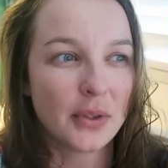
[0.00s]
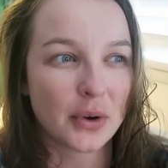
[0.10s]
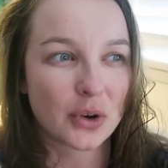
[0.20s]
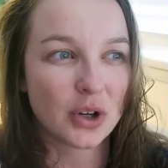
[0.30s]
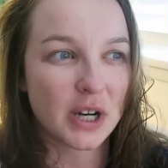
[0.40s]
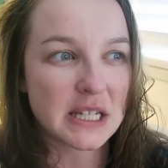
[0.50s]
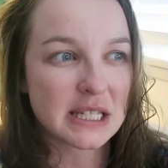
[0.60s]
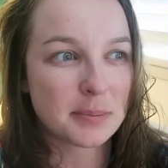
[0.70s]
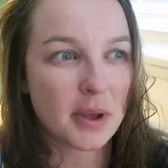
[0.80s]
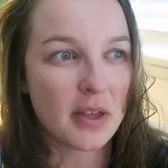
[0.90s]
They're
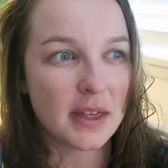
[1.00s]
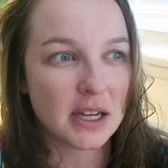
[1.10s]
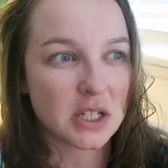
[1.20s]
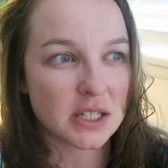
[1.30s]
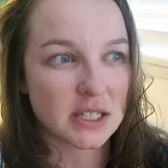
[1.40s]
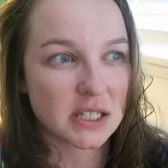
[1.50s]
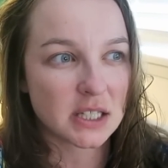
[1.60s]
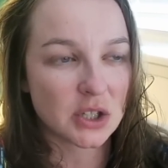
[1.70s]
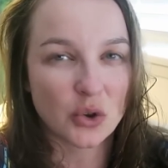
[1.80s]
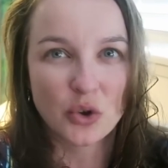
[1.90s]
crisp. They just,
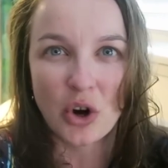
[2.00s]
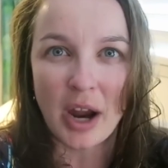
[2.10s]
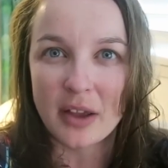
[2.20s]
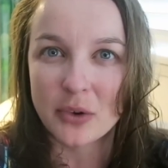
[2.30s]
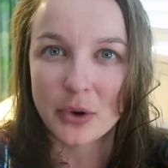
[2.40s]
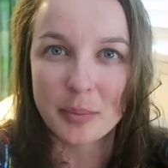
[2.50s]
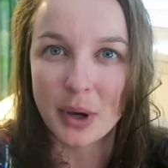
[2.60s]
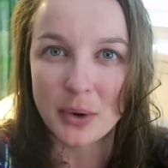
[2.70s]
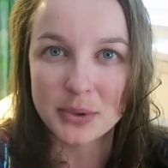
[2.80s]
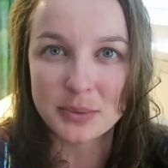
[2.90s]
they're great. They're
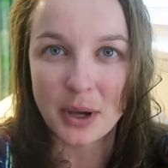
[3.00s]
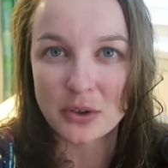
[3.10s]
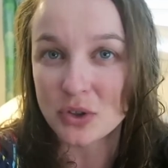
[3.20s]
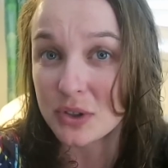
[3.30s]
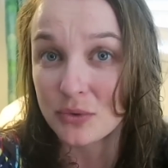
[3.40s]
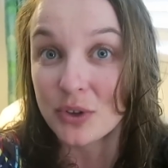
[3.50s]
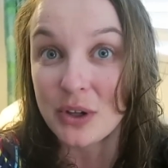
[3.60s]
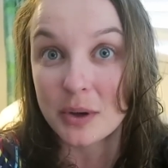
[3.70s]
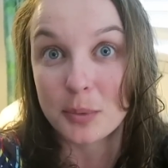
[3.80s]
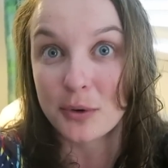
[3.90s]
composed well. She has a
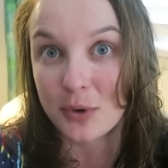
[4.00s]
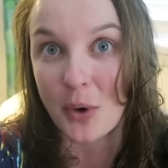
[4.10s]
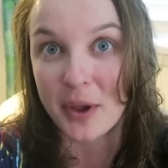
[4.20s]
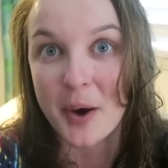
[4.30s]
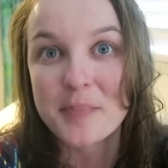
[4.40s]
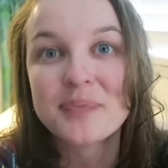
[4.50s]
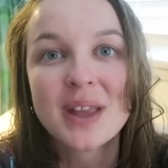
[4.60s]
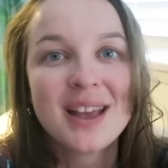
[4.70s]
really good portfolio.